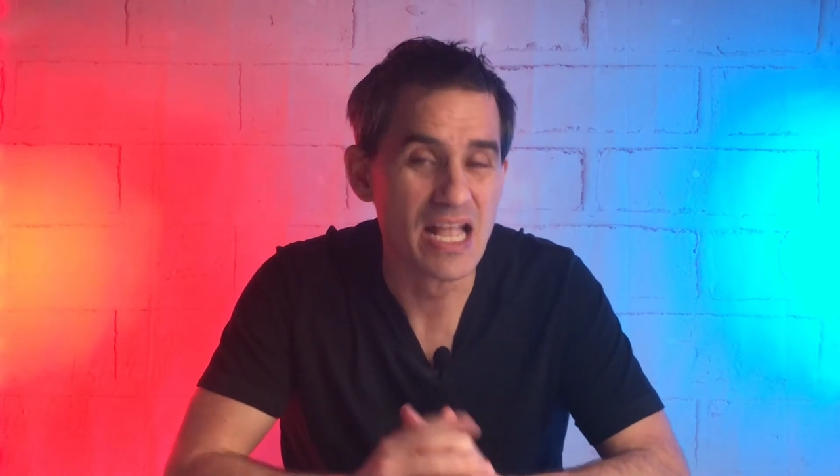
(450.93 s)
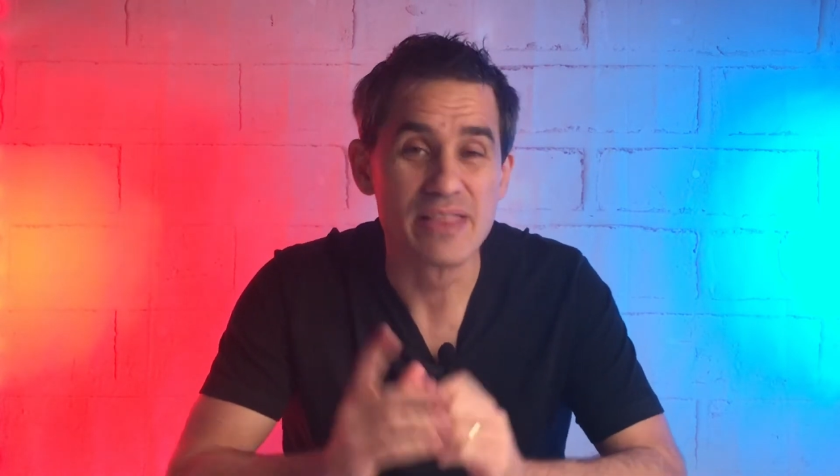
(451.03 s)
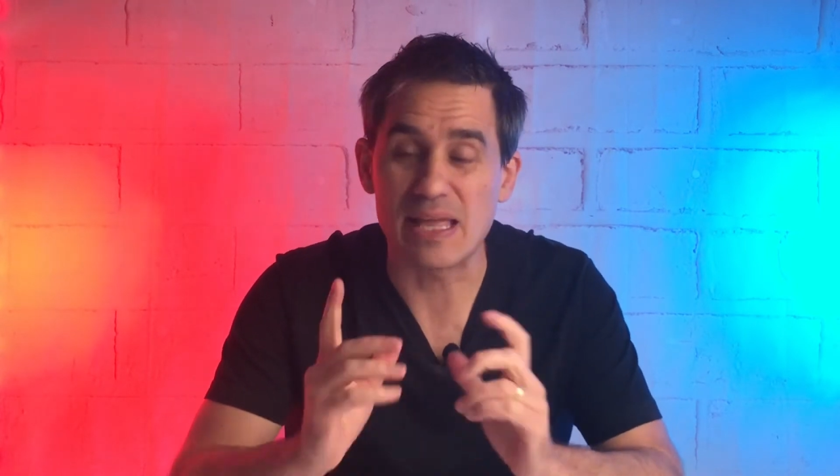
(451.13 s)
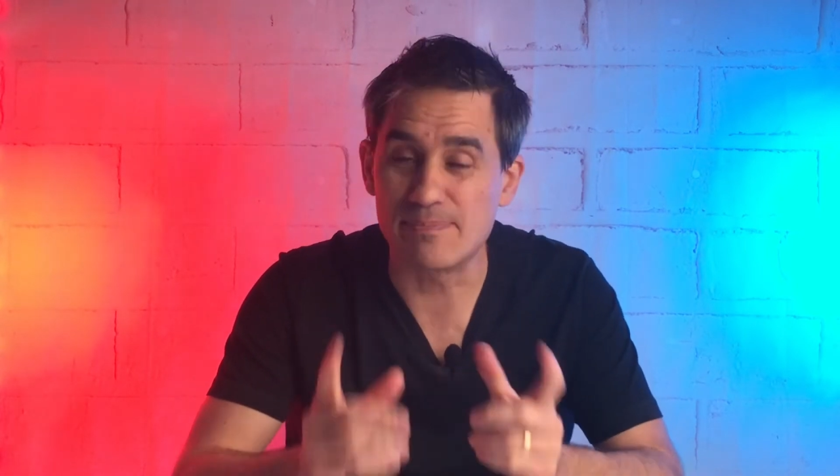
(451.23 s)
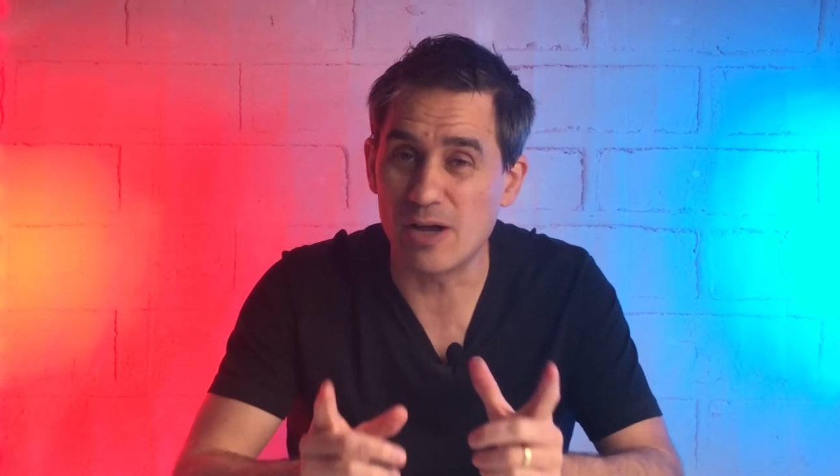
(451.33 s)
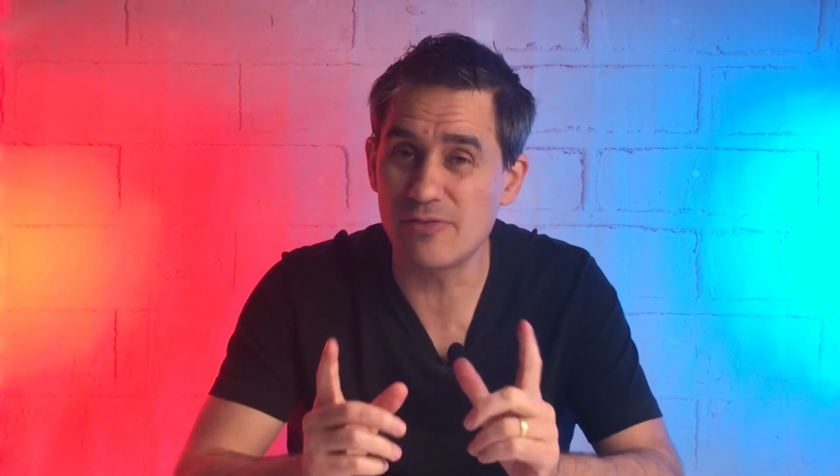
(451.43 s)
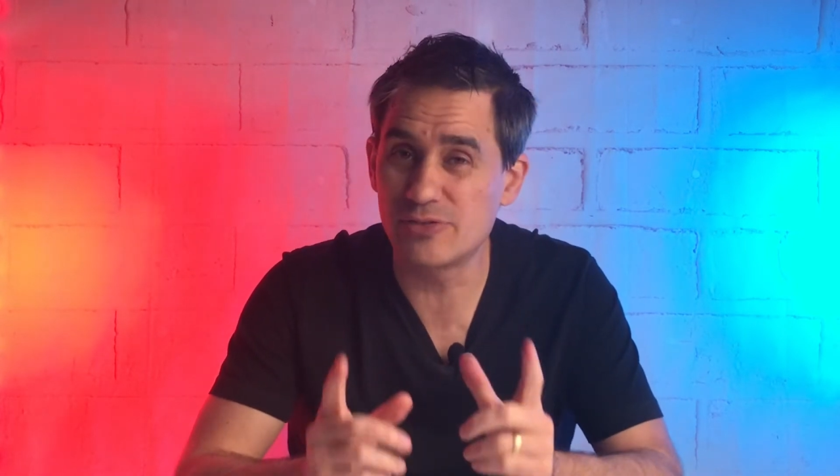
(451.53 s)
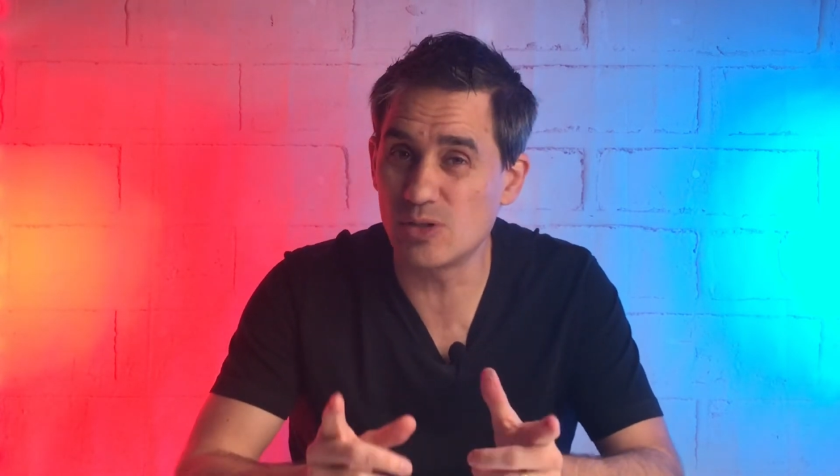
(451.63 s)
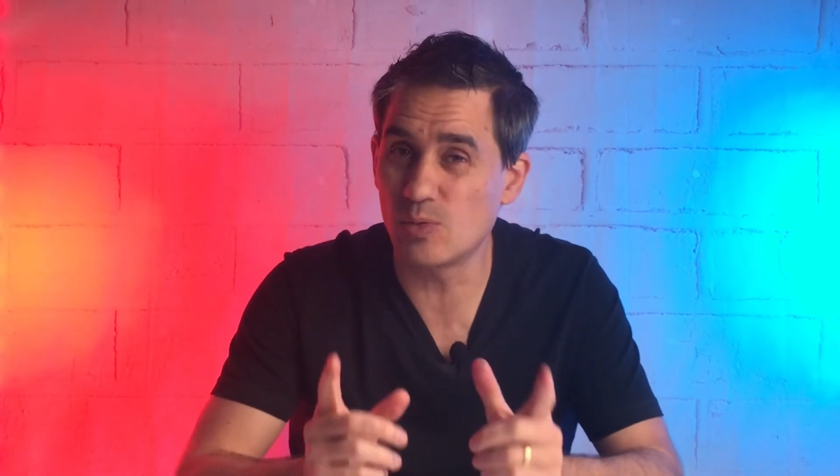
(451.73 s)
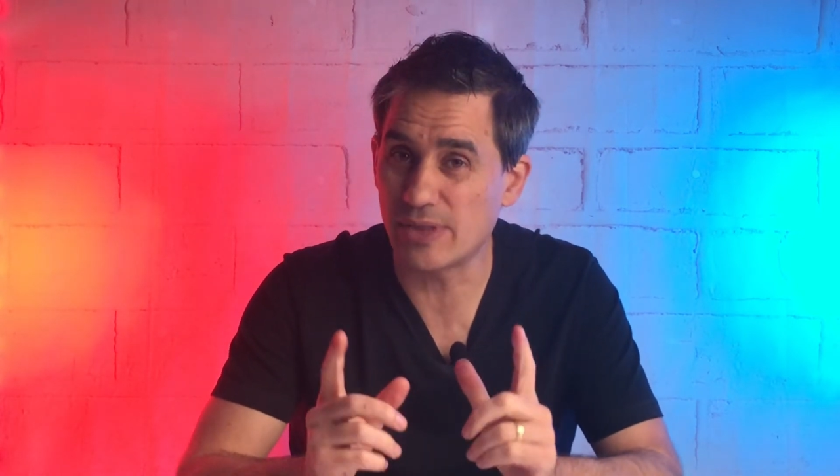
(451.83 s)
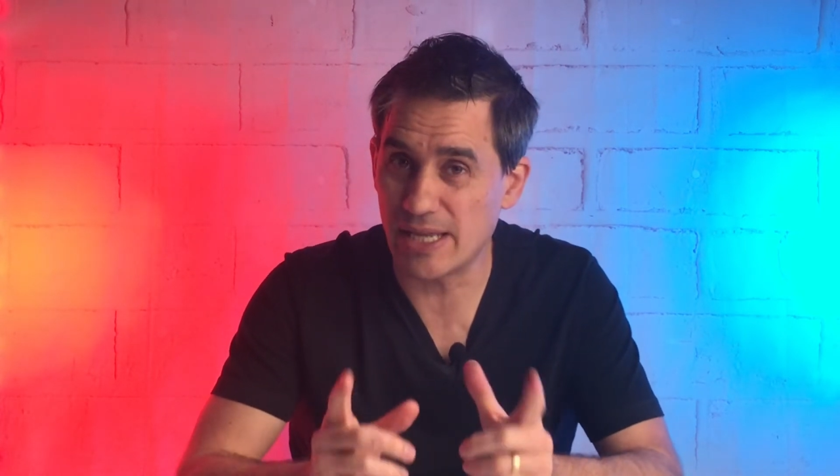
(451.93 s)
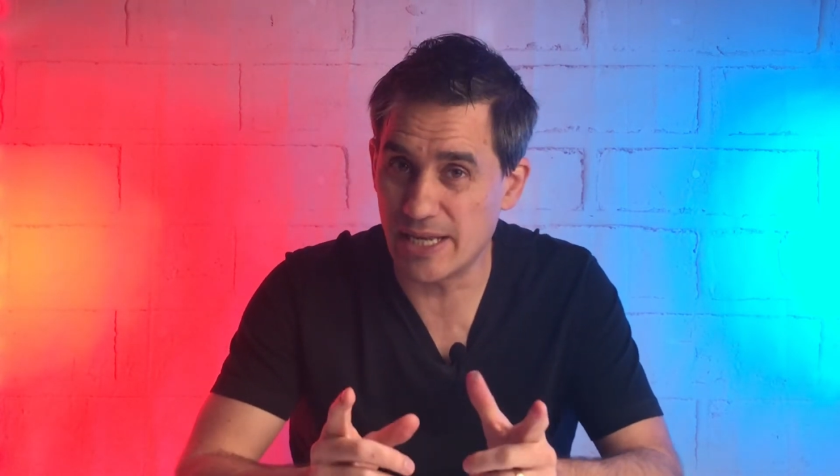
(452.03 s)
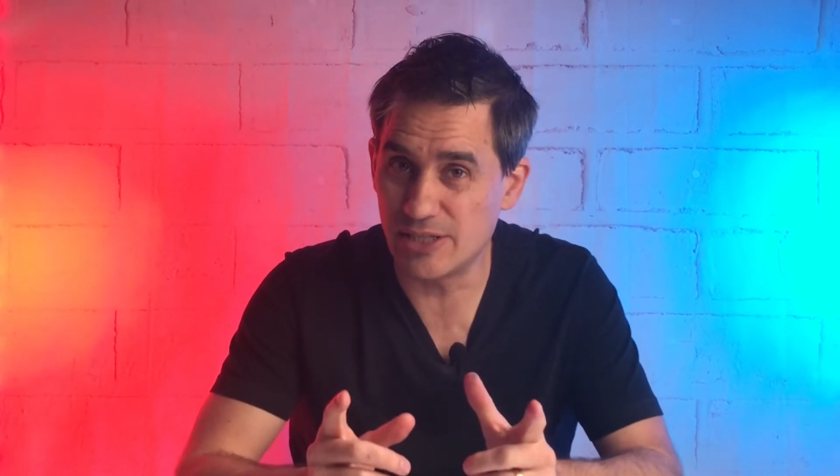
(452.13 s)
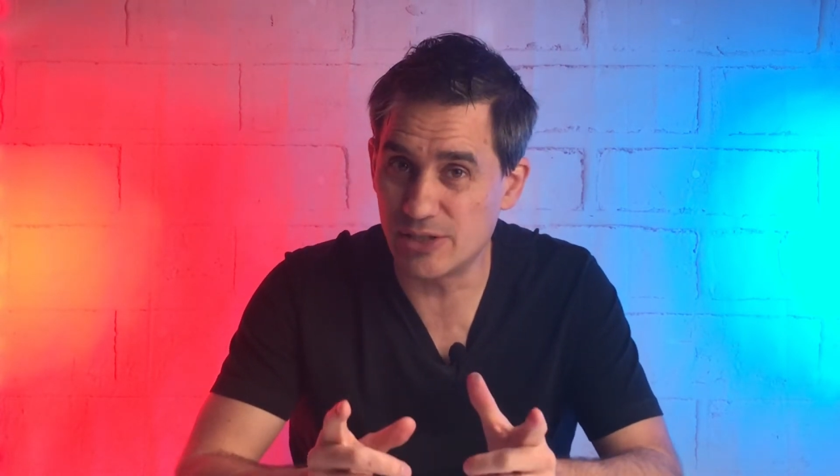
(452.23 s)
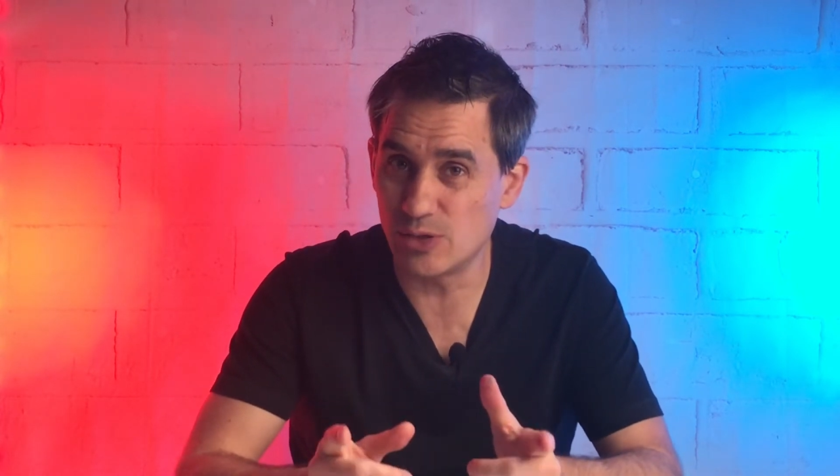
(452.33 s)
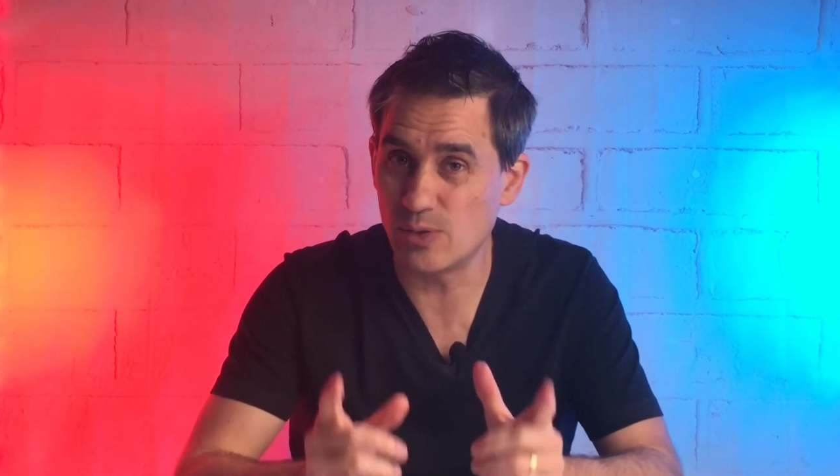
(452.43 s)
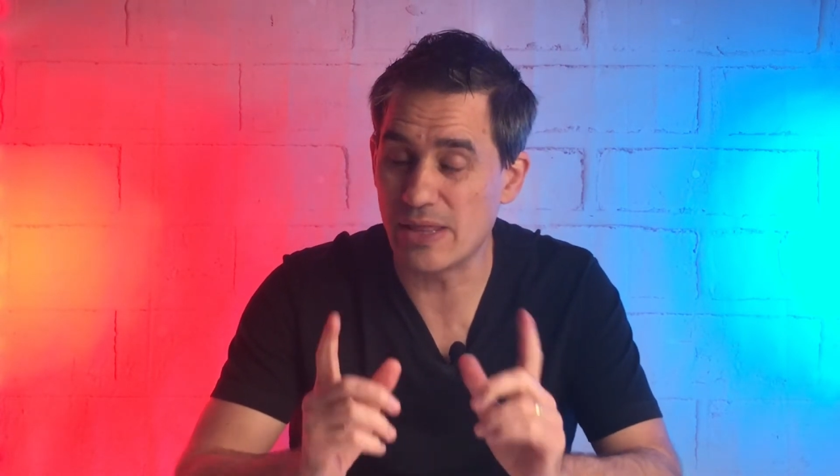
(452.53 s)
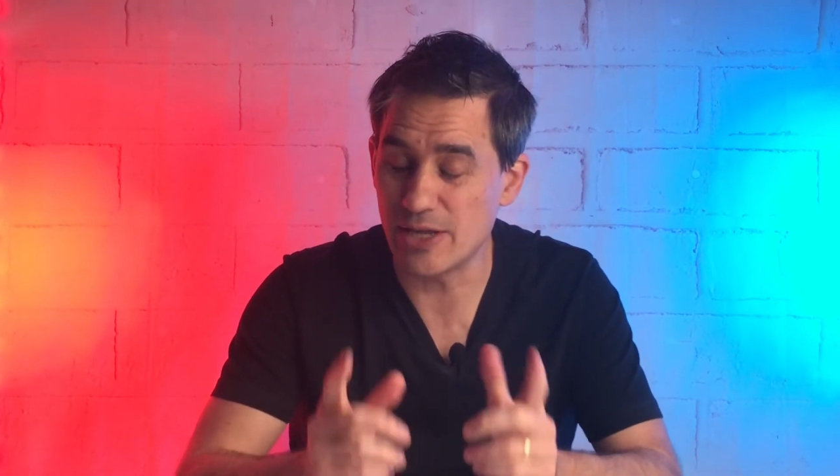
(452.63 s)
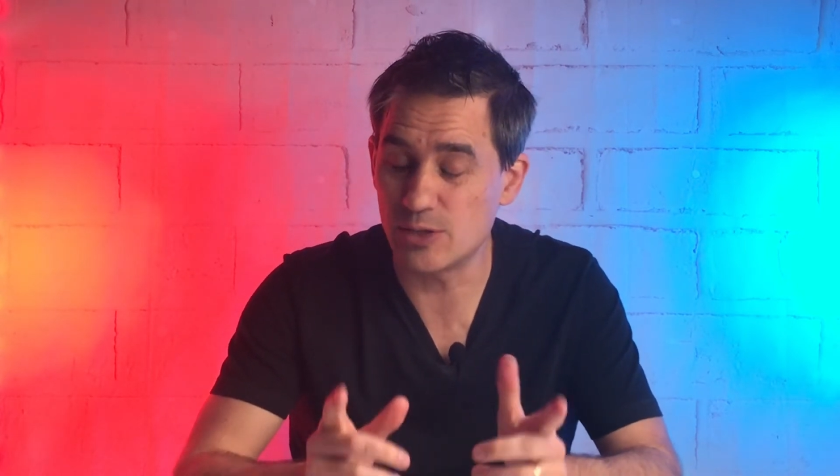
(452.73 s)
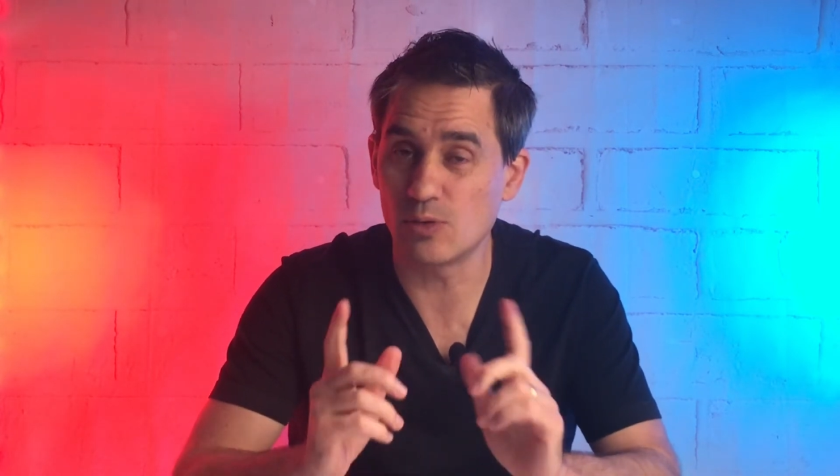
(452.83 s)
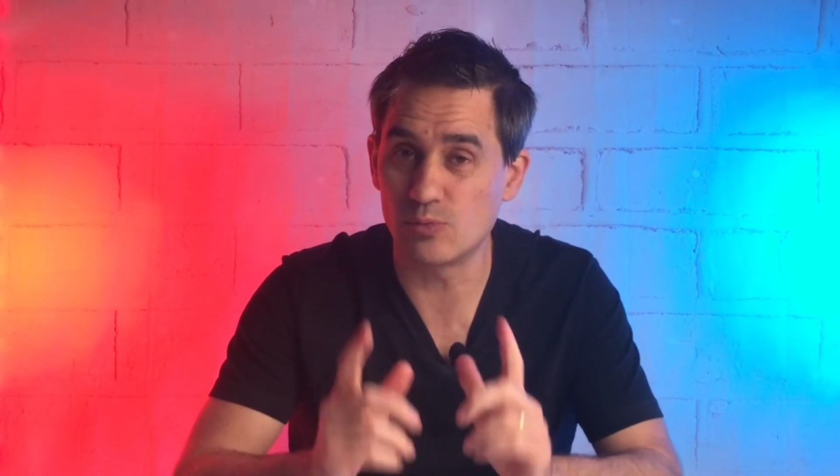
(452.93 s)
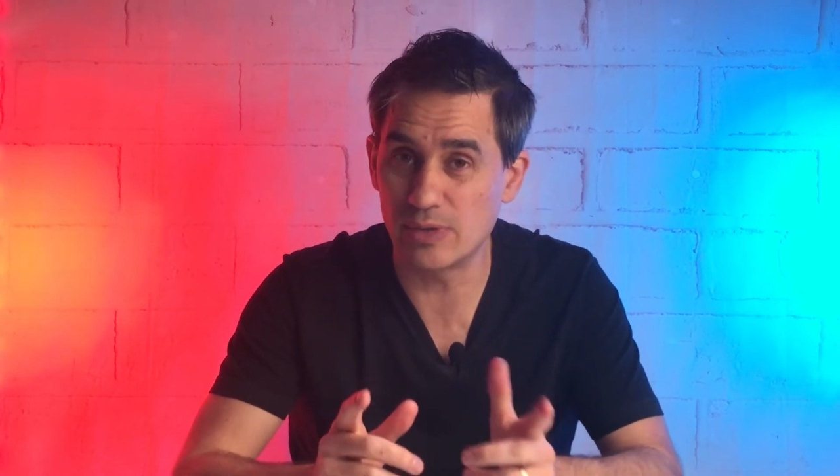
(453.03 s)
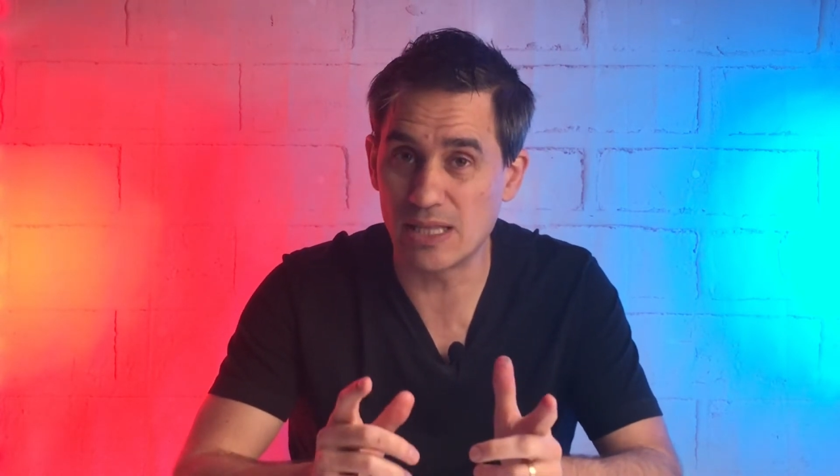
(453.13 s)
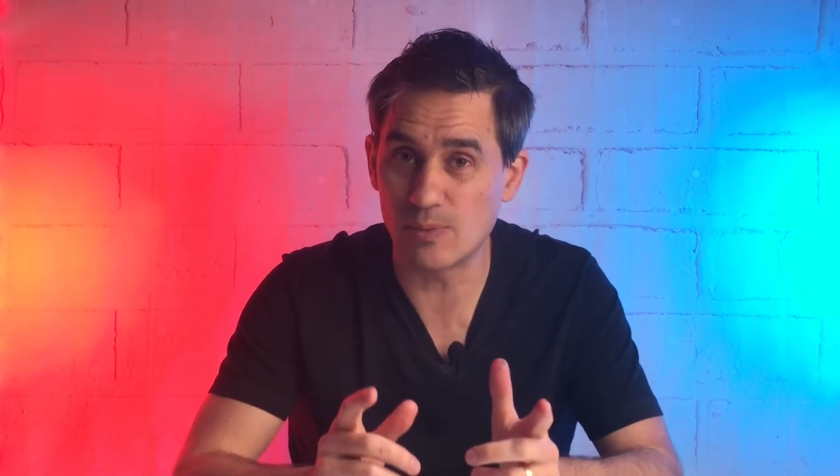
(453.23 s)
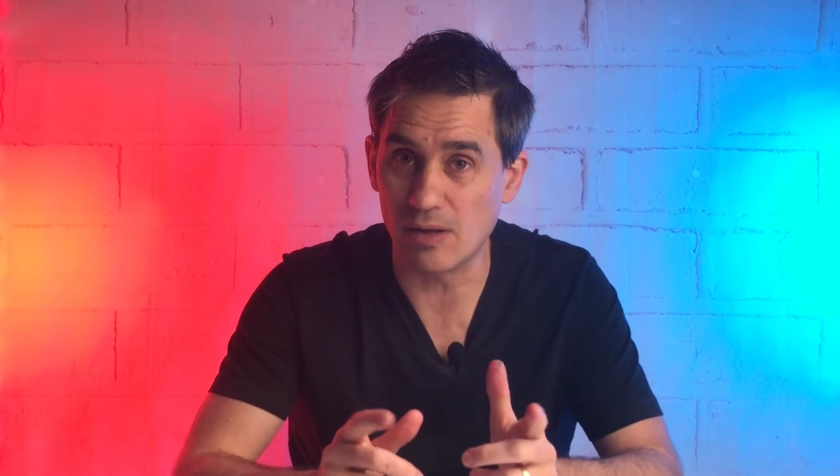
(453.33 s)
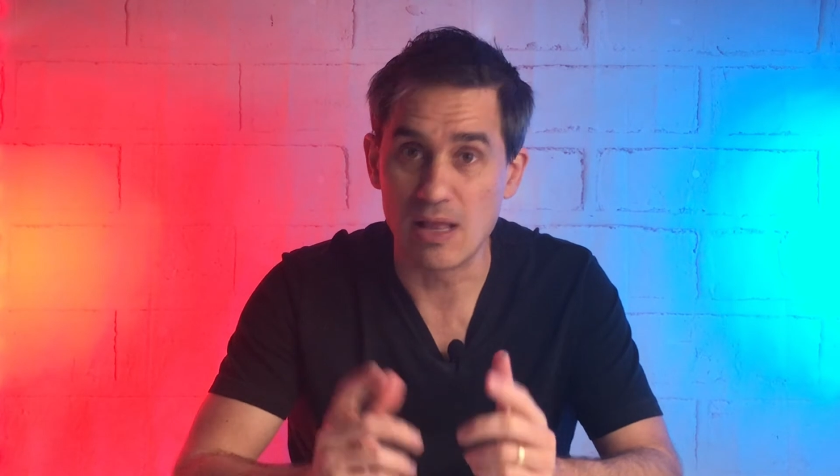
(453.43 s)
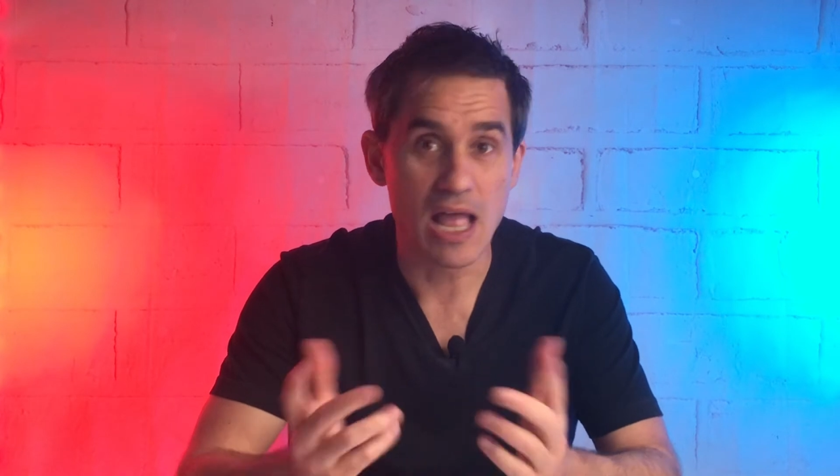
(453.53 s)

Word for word: They both do what they need to do, and they do it really well.